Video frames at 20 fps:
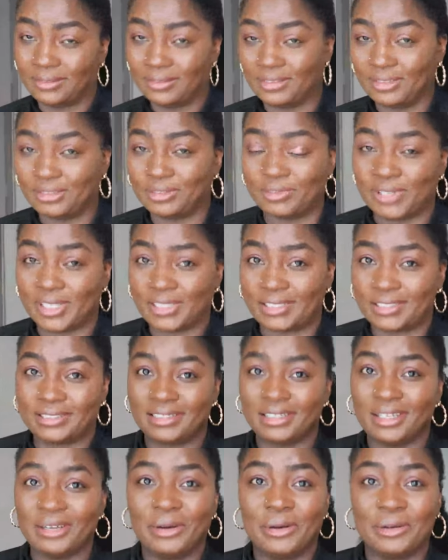the dress
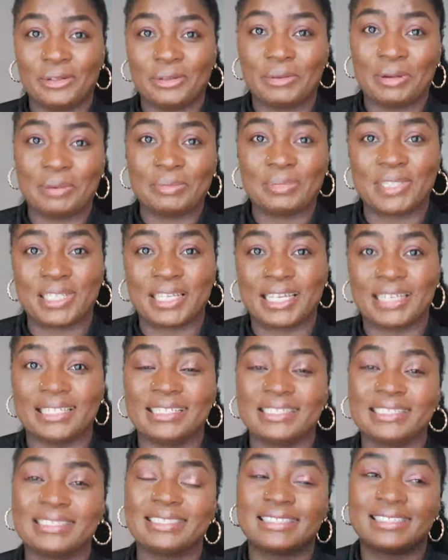on the website
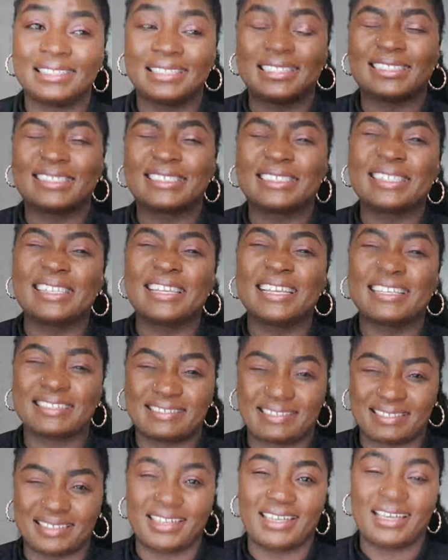it's
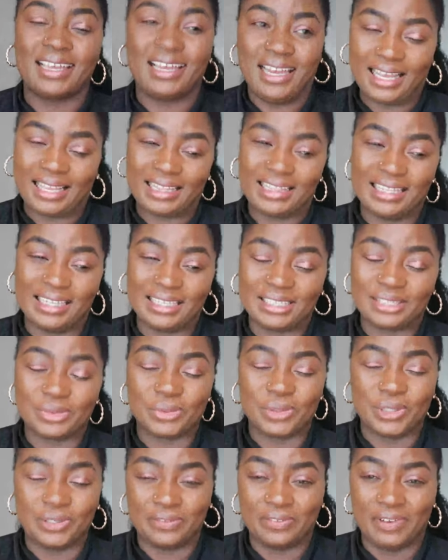lesser. I think it's
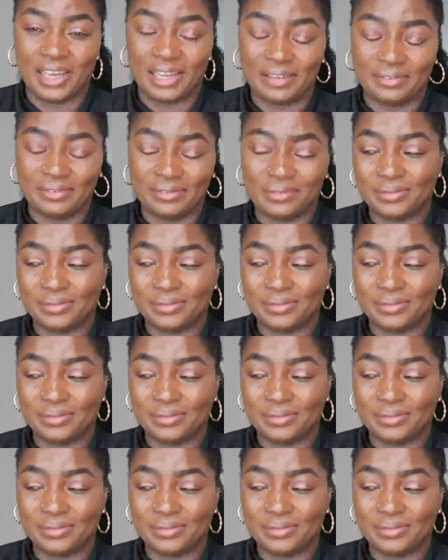25.